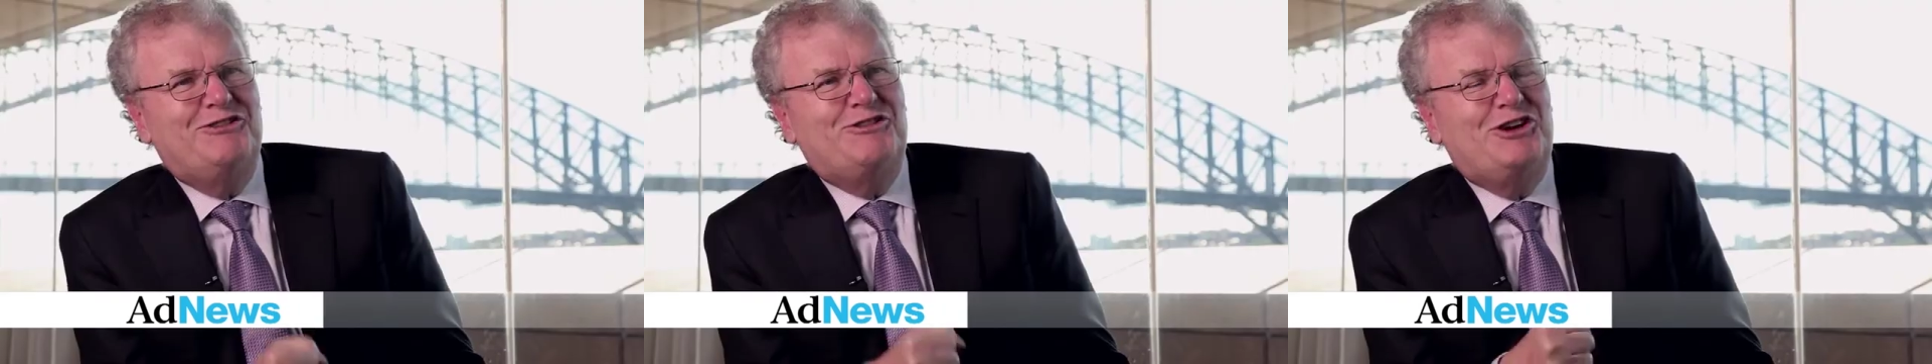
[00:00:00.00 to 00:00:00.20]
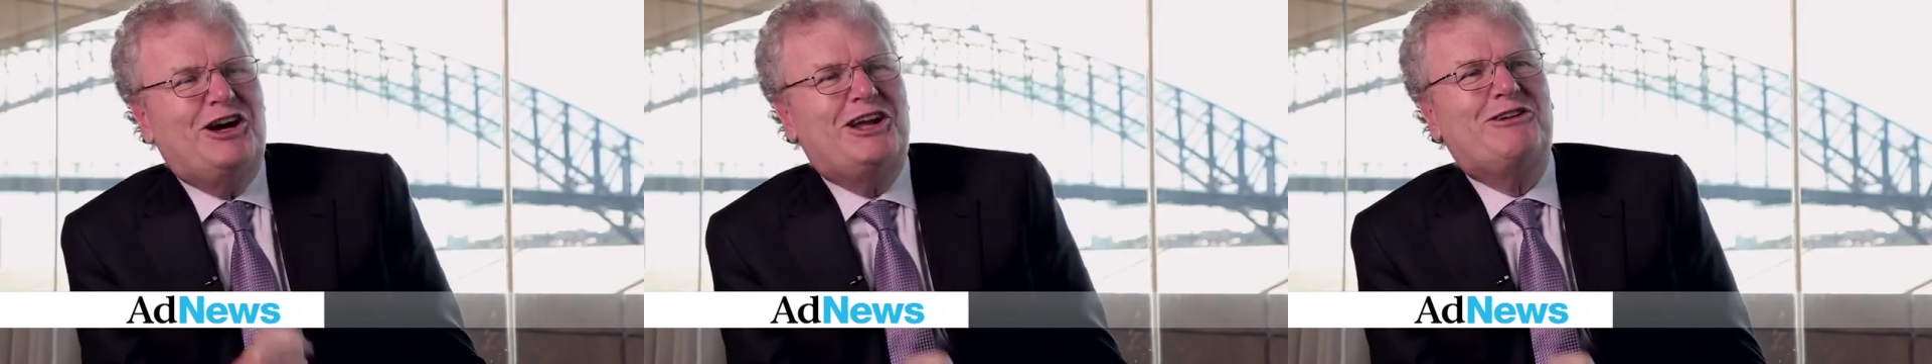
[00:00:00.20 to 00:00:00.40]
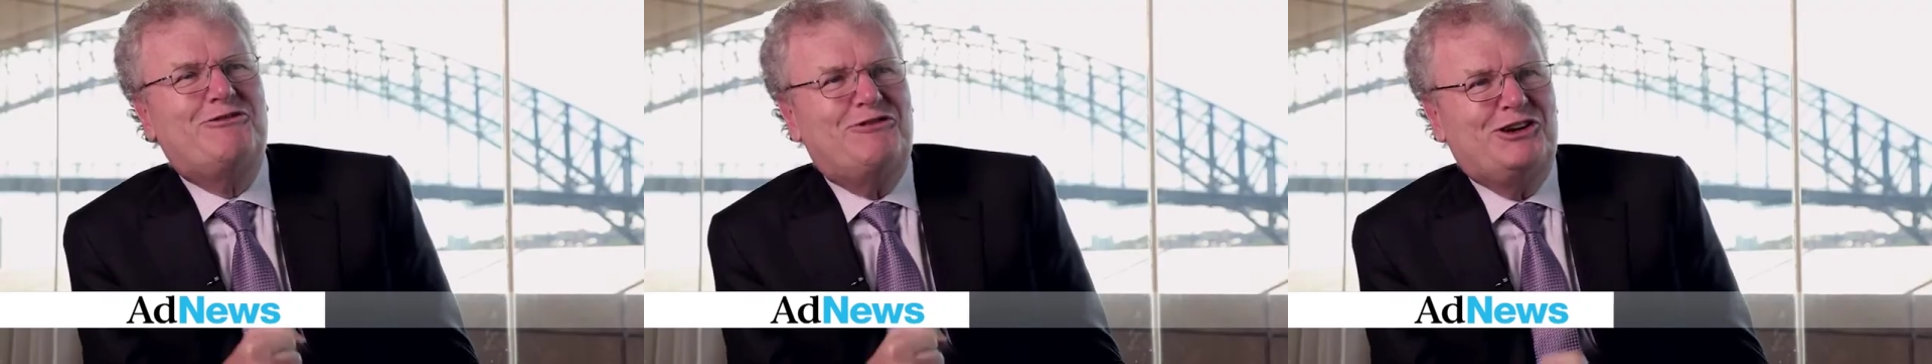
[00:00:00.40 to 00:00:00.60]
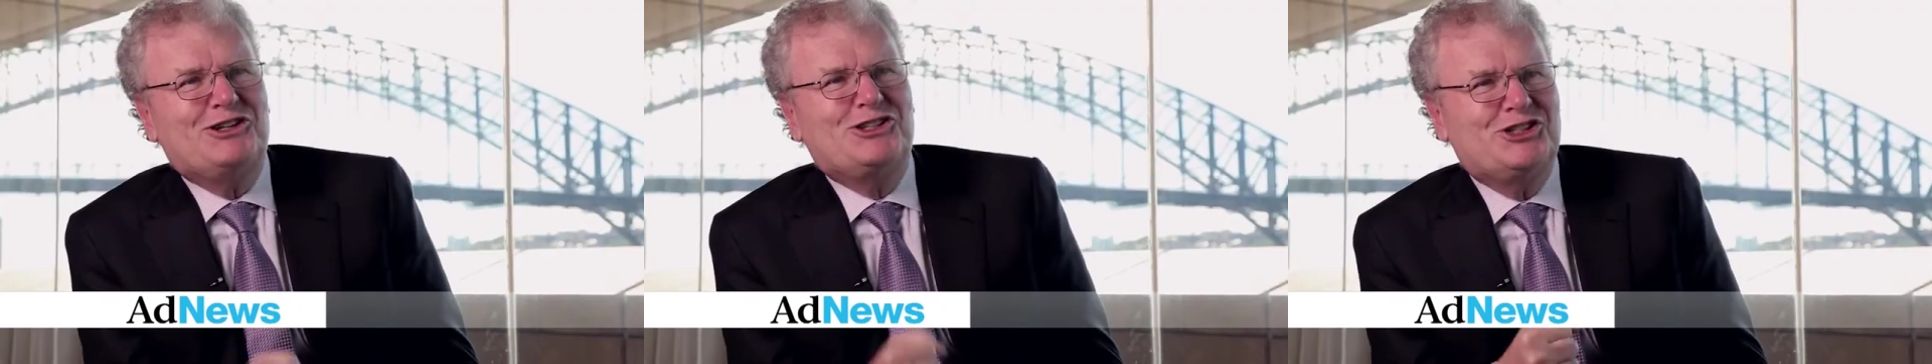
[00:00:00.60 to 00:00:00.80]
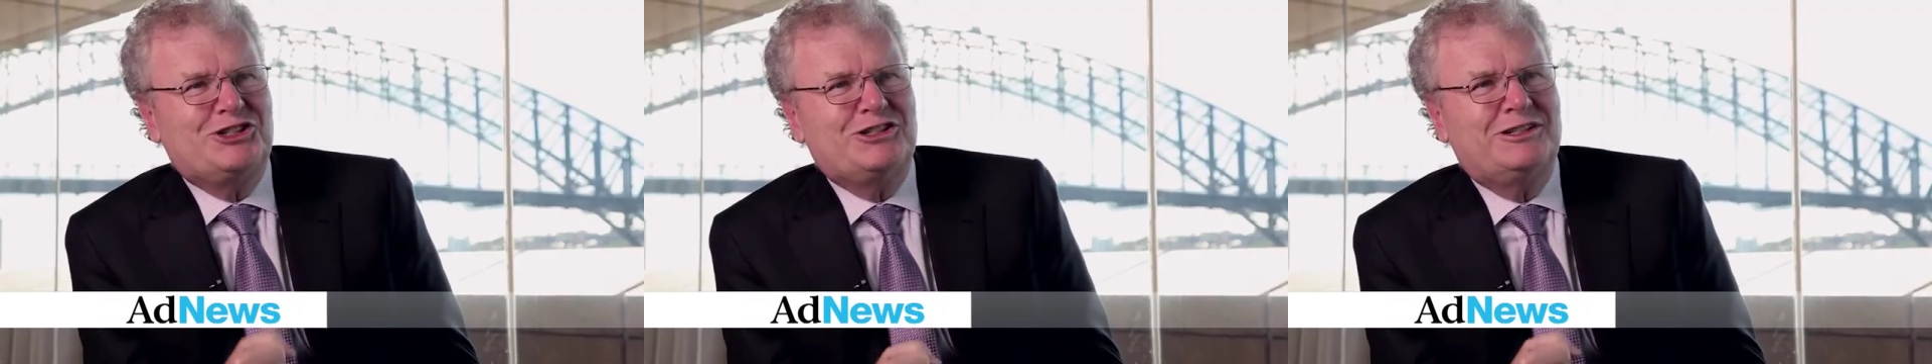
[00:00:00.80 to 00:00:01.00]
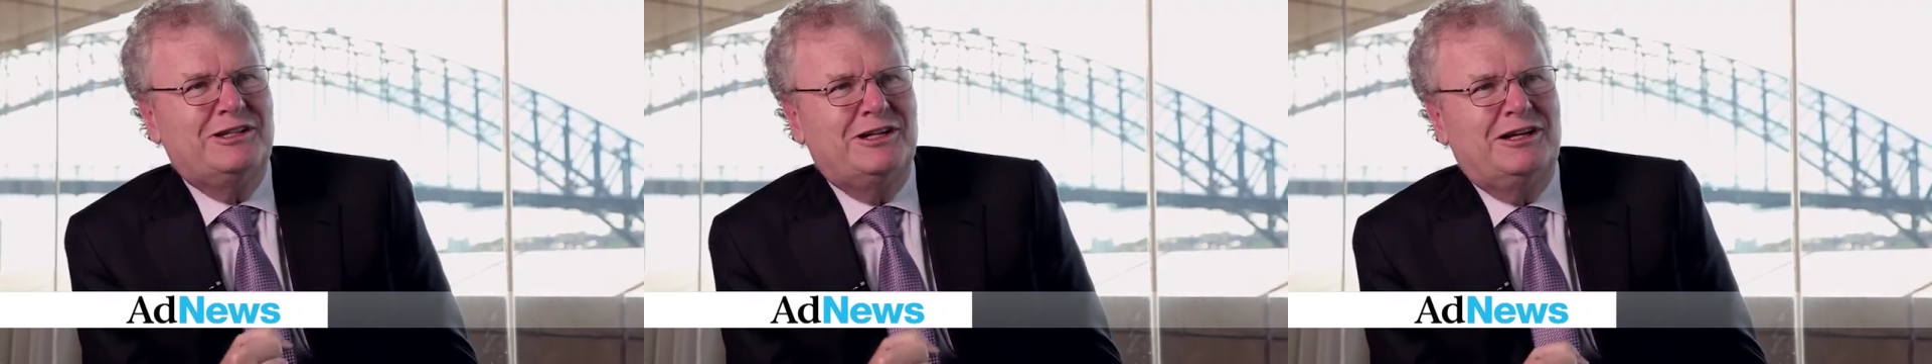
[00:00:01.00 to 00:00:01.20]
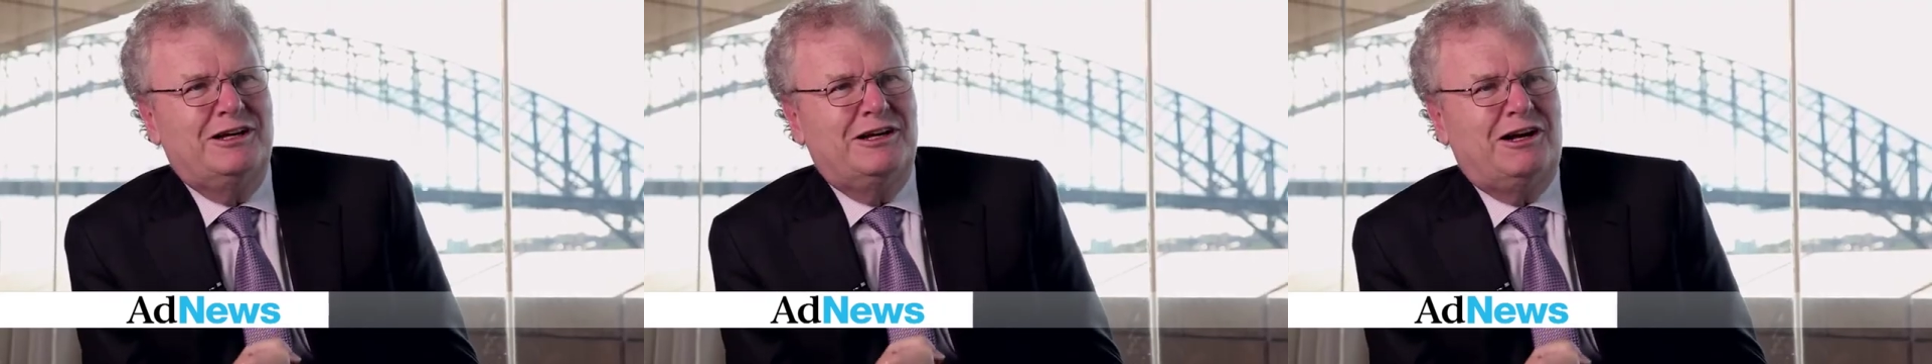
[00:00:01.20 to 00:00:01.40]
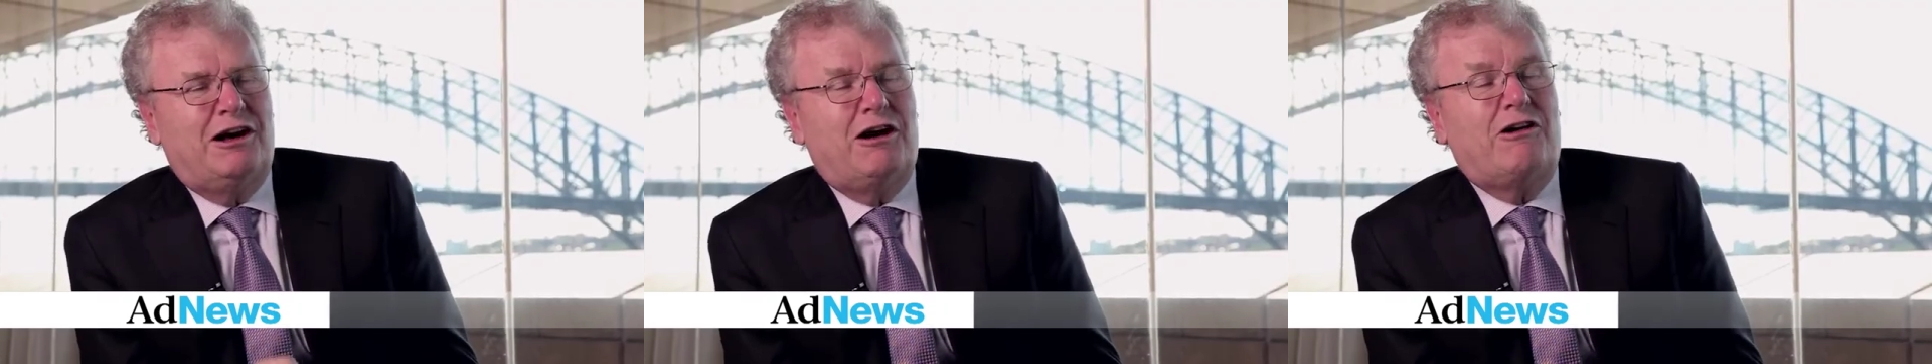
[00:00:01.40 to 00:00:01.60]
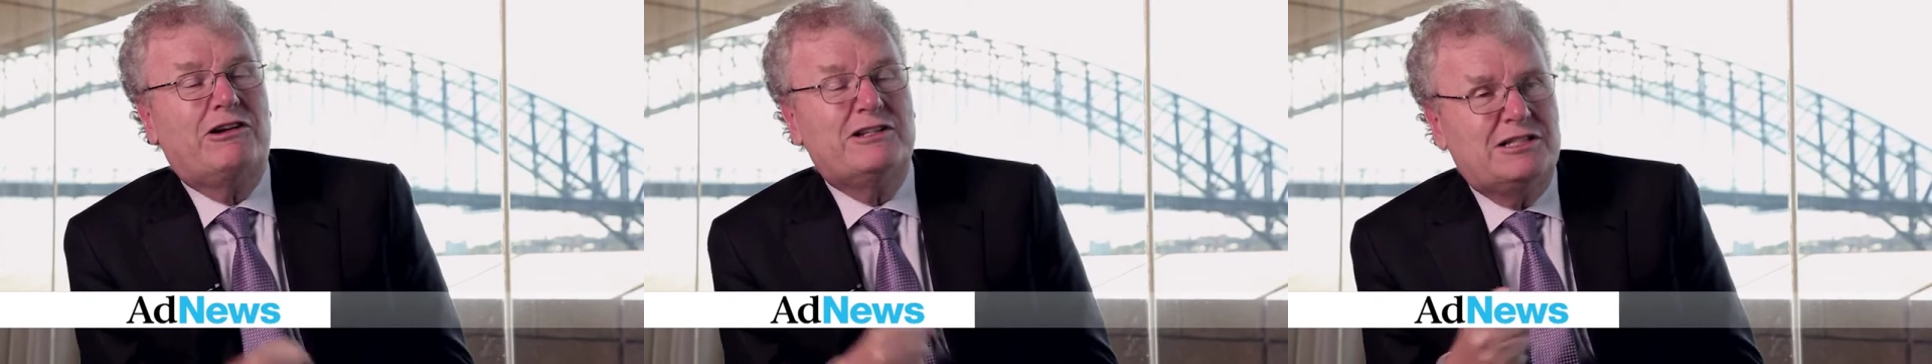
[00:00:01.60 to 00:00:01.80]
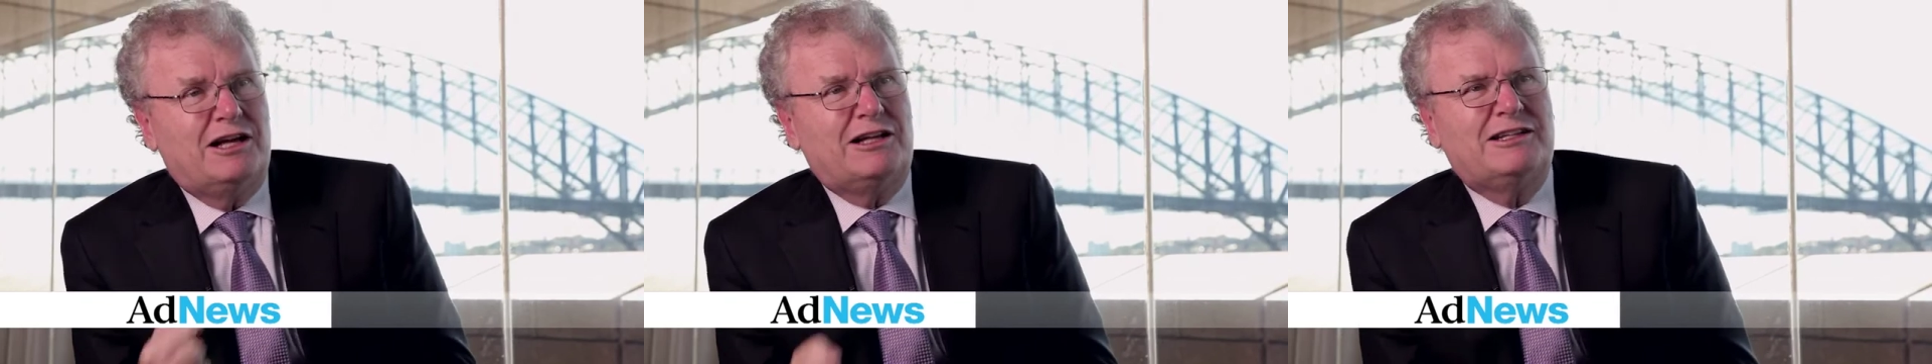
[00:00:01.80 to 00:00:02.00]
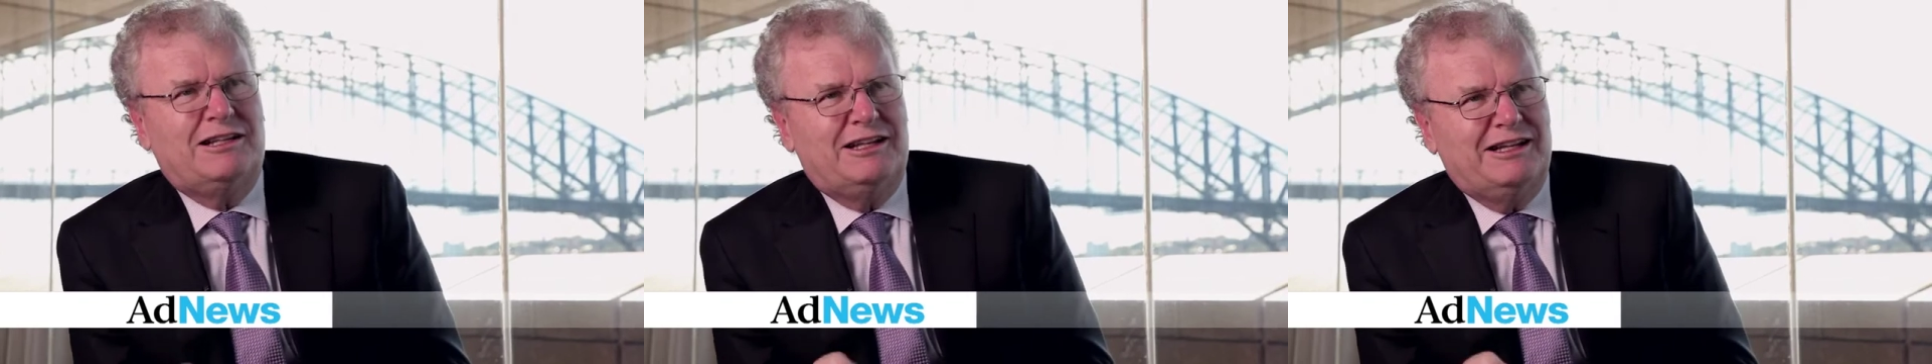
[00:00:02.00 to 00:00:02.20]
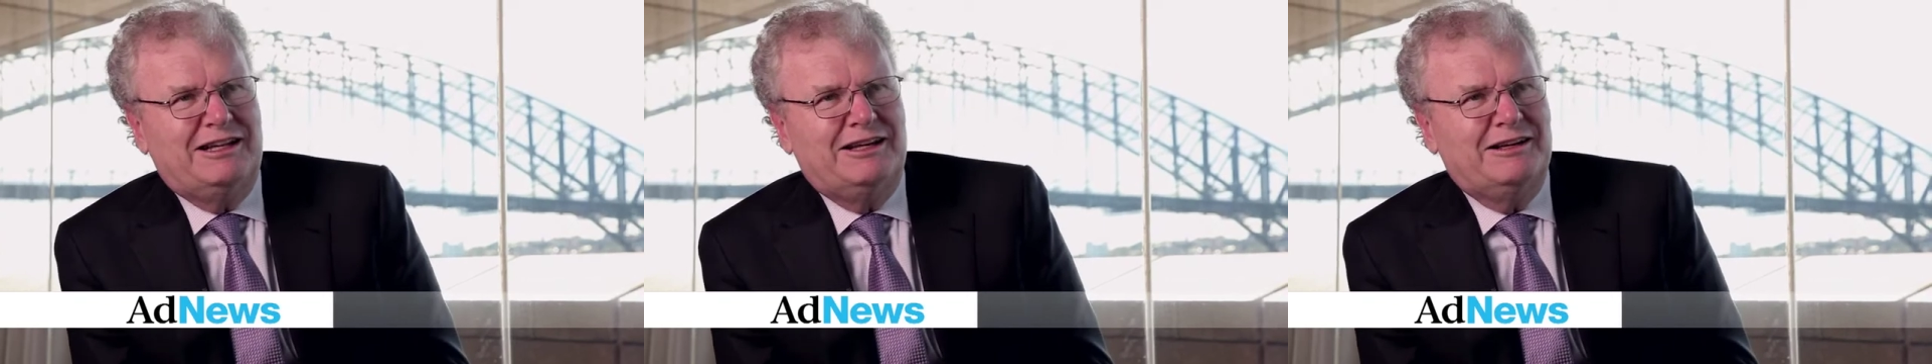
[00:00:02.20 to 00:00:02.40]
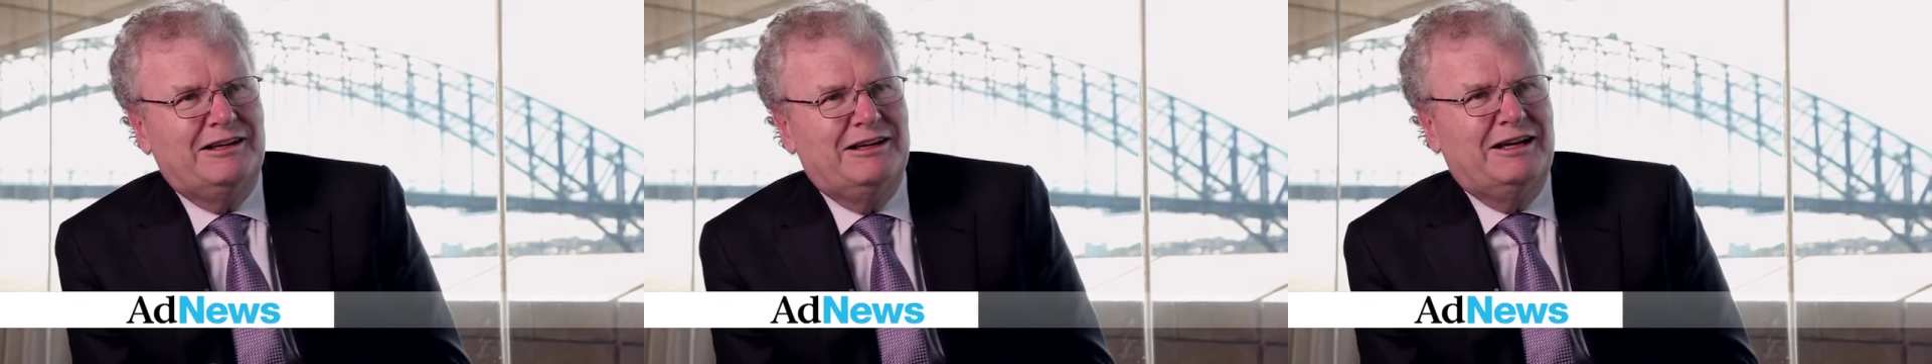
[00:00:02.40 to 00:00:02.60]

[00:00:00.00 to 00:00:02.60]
You've got to function horizontally.